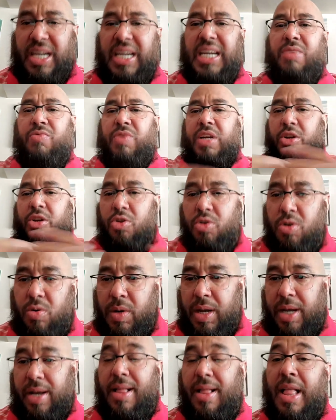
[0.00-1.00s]
I need
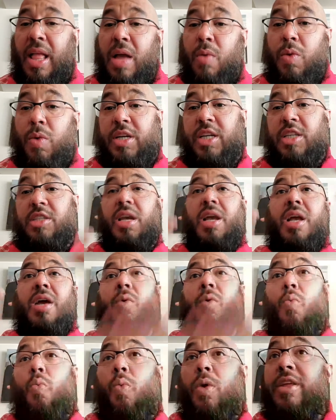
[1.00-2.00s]
renewing, which is
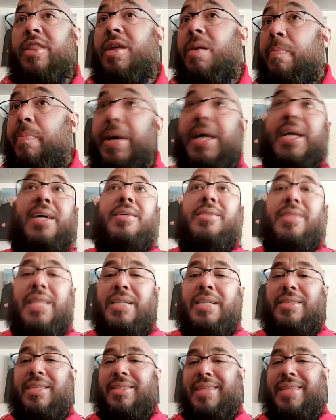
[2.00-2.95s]
one of the biggest things.